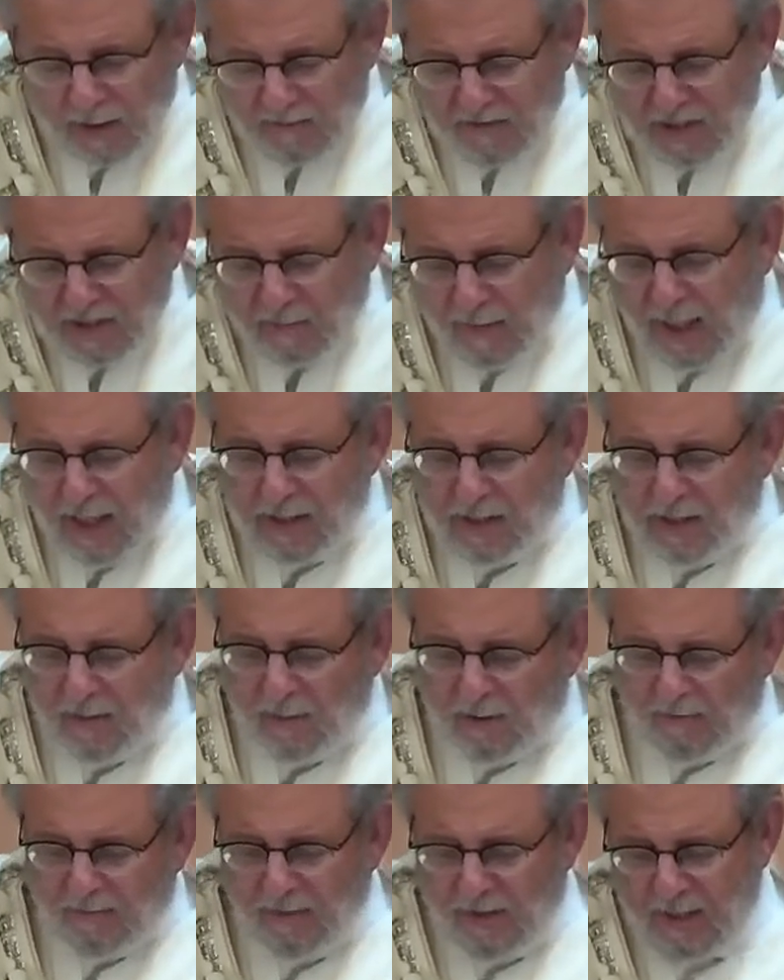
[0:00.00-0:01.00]

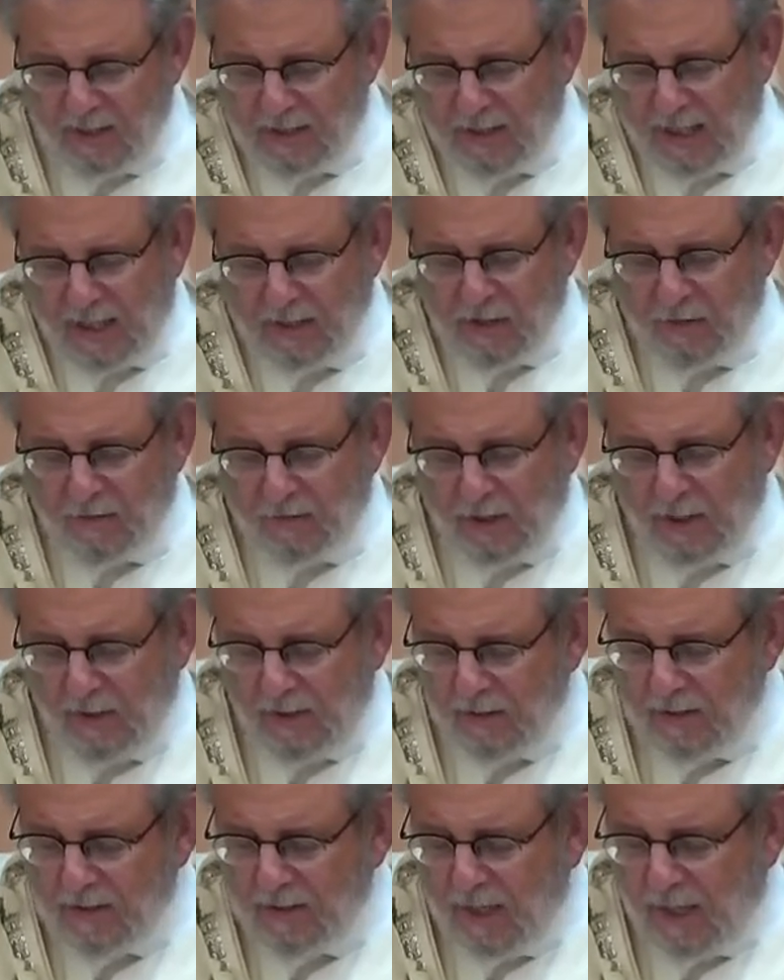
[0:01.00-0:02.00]
responsible for the
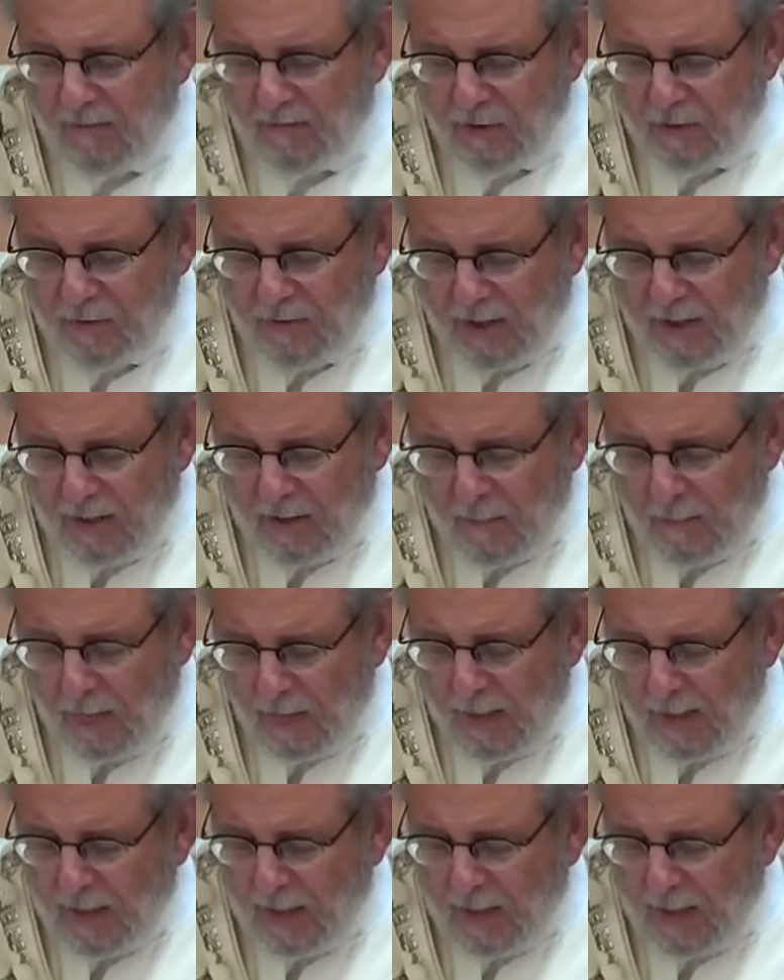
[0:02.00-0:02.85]
savagery,